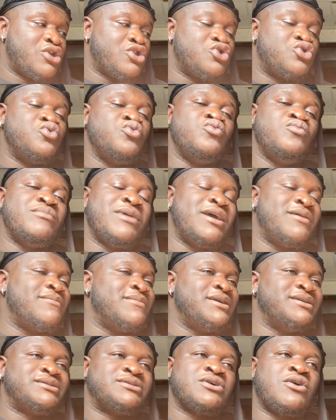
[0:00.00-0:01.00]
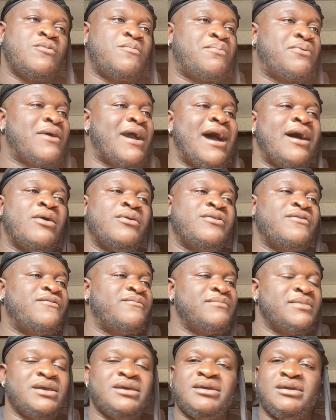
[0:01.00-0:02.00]
You make me so proud of
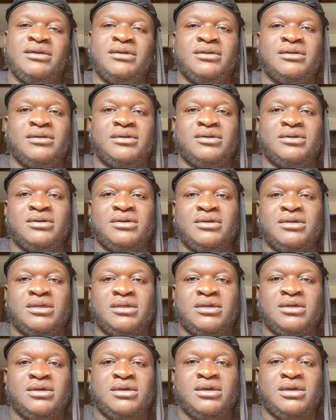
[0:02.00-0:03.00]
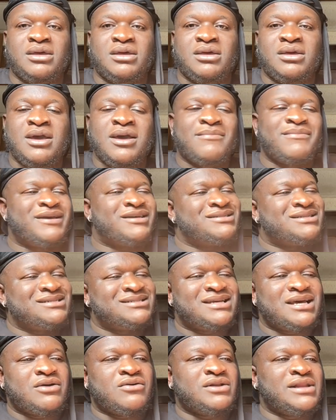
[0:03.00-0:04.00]
me. Because they
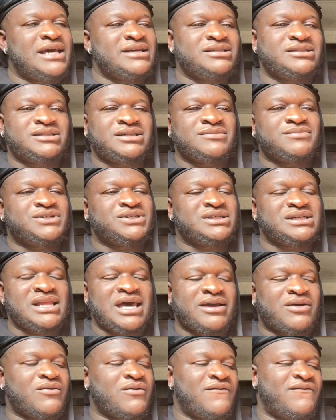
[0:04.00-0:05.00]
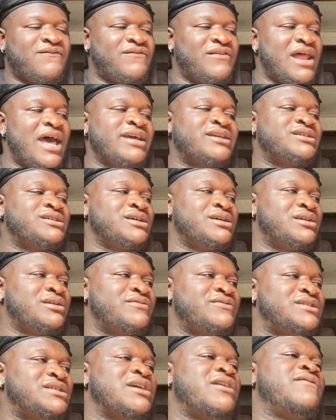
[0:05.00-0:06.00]
say a relationship is just like a reflection
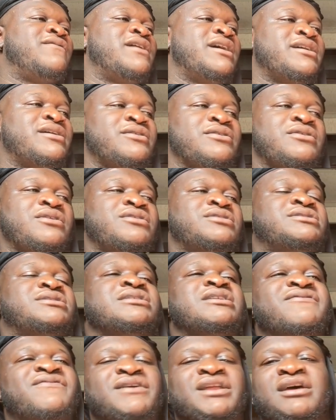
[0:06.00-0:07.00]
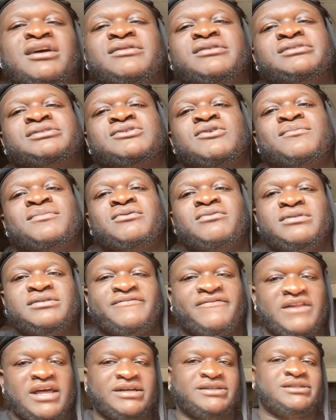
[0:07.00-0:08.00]
of self. Like your significant other is gonna be a
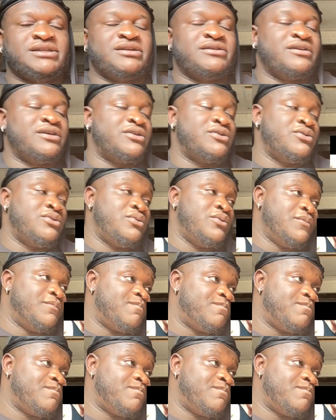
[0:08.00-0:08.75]
reflection of you.